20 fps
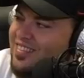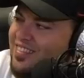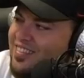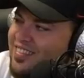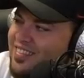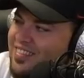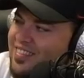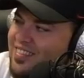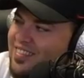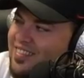
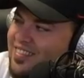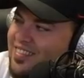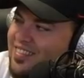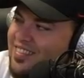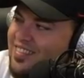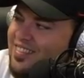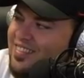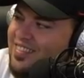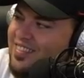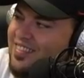
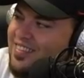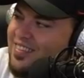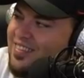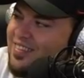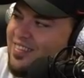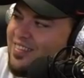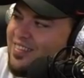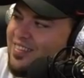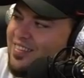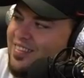
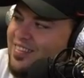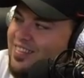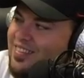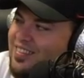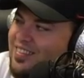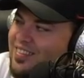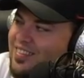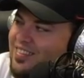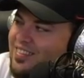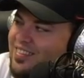
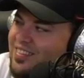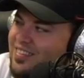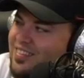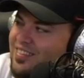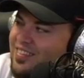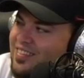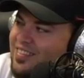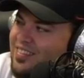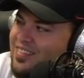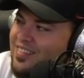
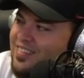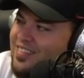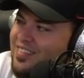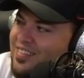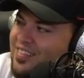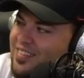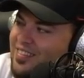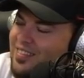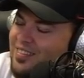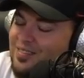
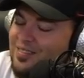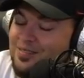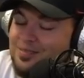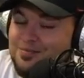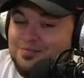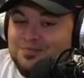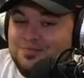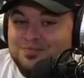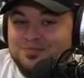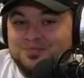
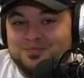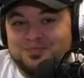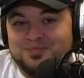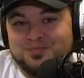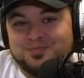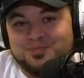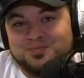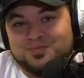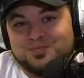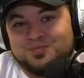
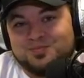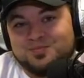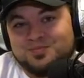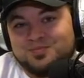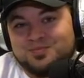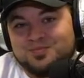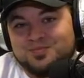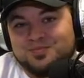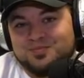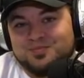
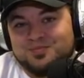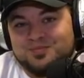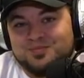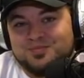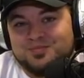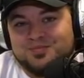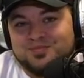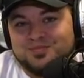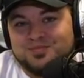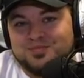
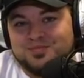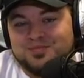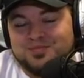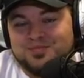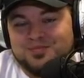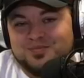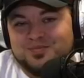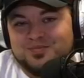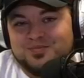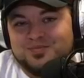
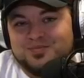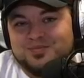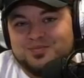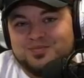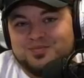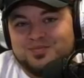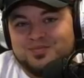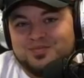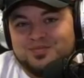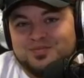
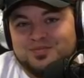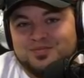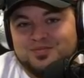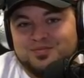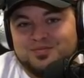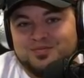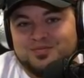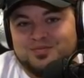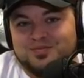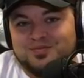
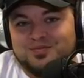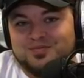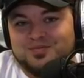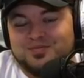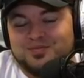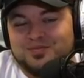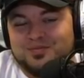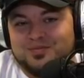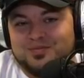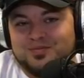
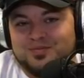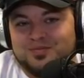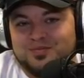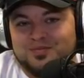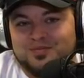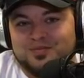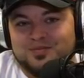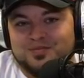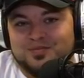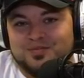
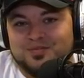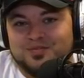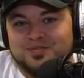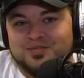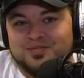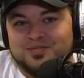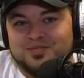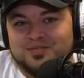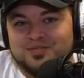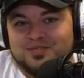[no speech]